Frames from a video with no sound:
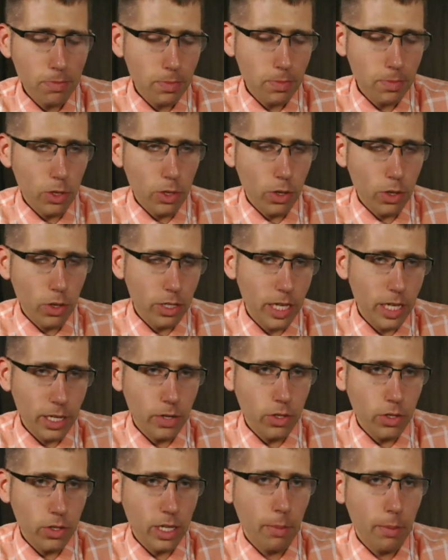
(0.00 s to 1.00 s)
you can say the
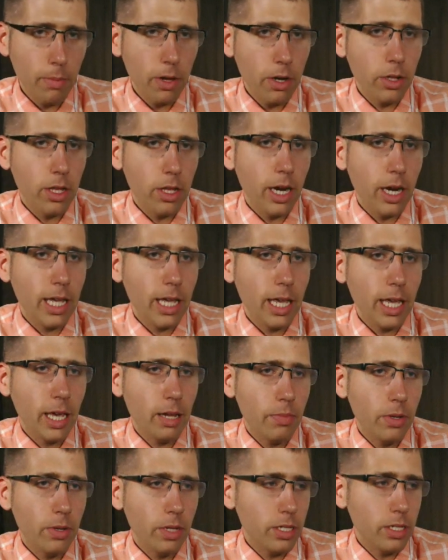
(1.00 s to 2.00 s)
dude's name better than I can,
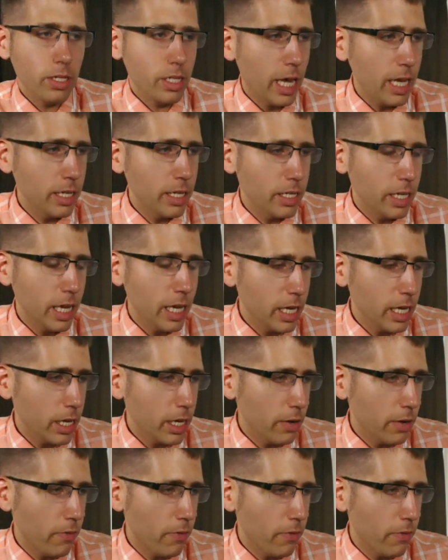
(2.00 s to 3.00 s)
but Saeed
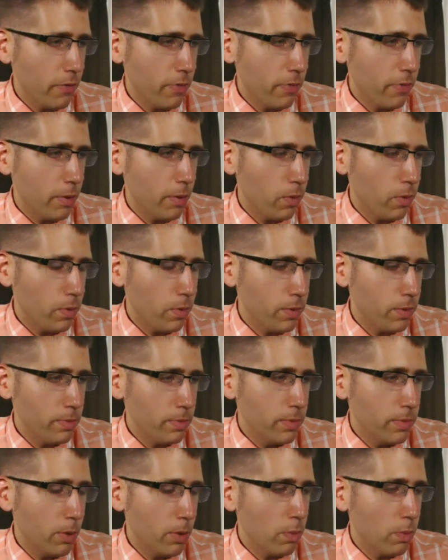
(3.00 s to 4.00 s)
of
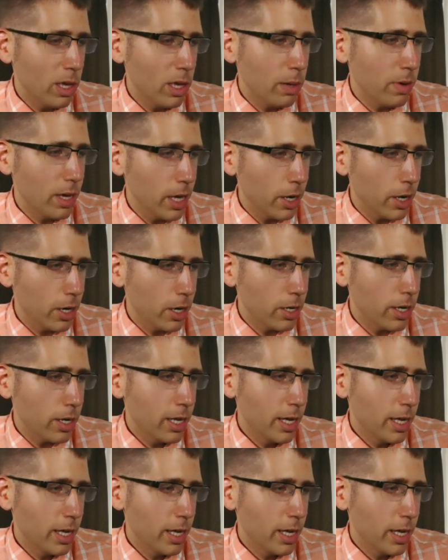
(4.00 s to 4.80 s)
WP Beginner